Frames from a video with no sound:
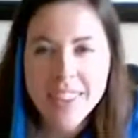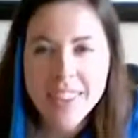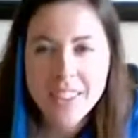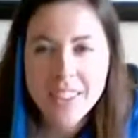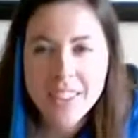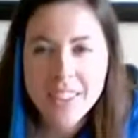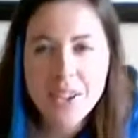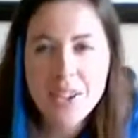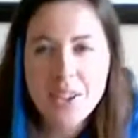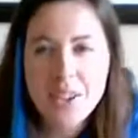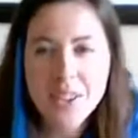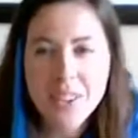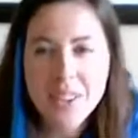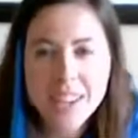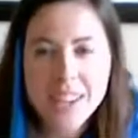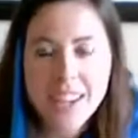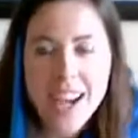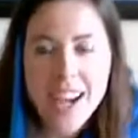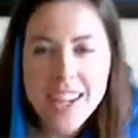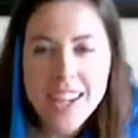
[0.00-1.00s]
No,
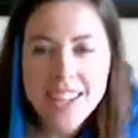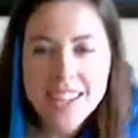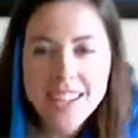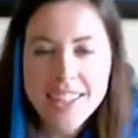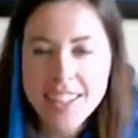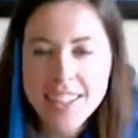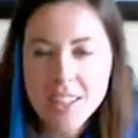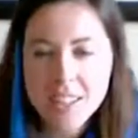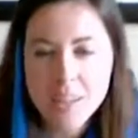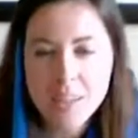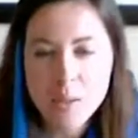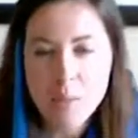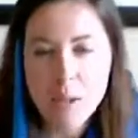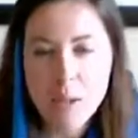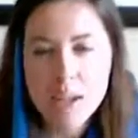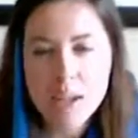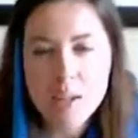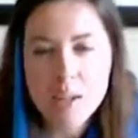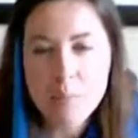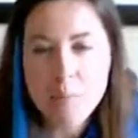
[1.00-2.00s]
the idea has
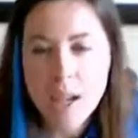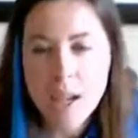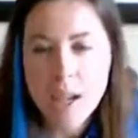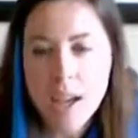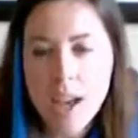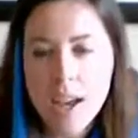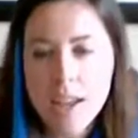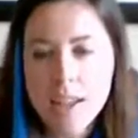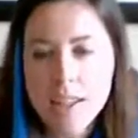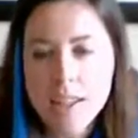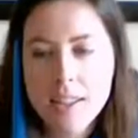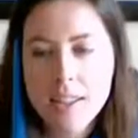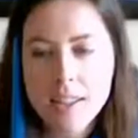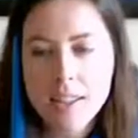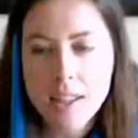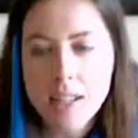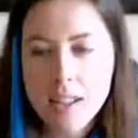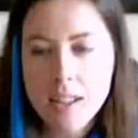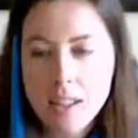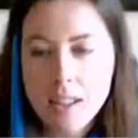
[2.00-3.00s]
been in my head
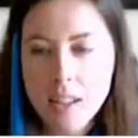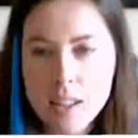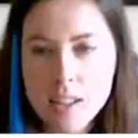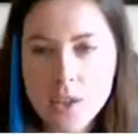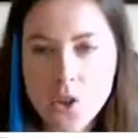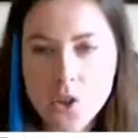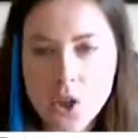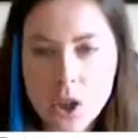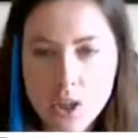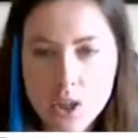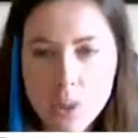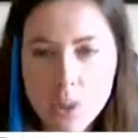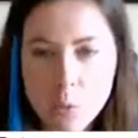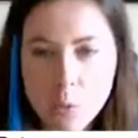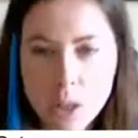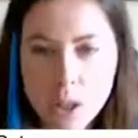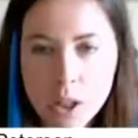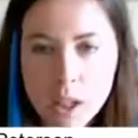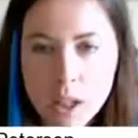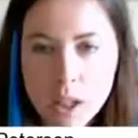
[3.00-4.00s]
since I started
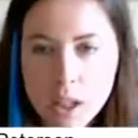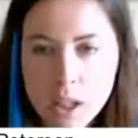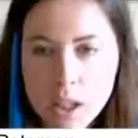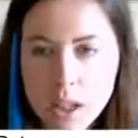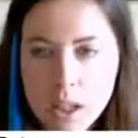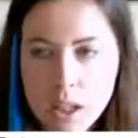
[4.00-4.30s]
work in